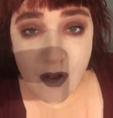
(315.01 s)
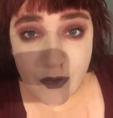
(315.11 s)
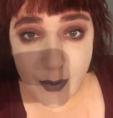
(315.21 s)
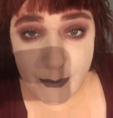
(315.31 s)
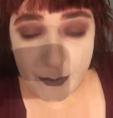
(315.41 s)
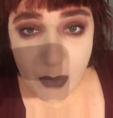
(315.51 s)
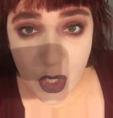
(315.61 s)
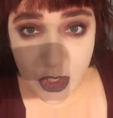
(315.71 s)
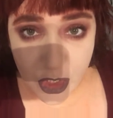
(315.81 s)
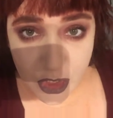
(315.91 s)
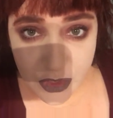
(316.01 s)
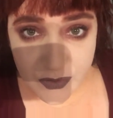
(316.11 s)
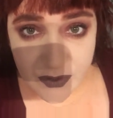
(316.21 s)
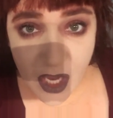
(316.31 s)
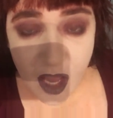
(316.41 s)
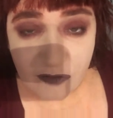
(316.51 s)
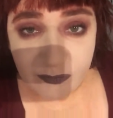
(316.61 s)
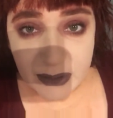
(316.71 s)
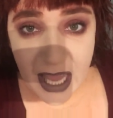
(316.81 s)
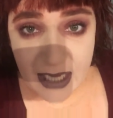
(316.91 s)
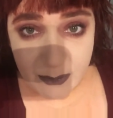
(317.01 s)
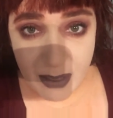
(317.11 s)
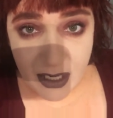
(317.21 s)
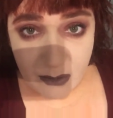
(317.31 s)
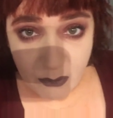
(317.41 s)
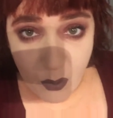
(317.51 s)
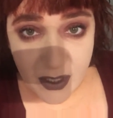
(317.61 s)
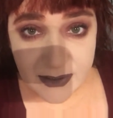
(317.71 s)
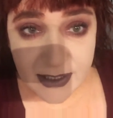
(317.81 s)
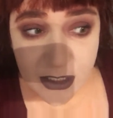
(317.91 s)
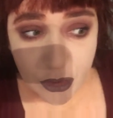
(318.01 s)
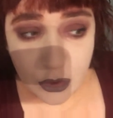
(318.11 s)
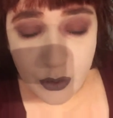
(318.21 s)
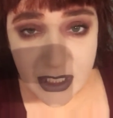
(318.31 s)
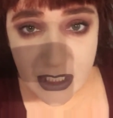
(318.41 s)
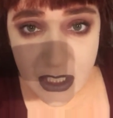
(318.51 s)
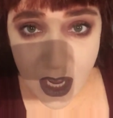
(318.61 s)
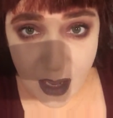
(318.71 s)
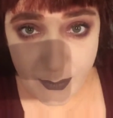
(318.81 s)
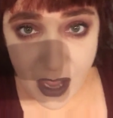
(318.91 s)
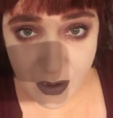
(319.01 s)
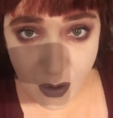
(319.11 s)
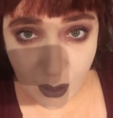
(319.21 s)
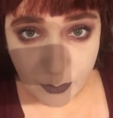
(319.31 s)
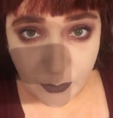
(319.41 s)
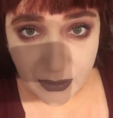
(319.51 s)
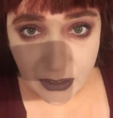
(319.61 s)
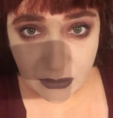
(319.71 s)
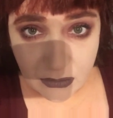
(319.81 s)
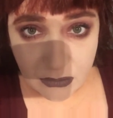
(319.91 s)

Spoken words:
the murders of Black men and boys, including Ahmaud Arbery,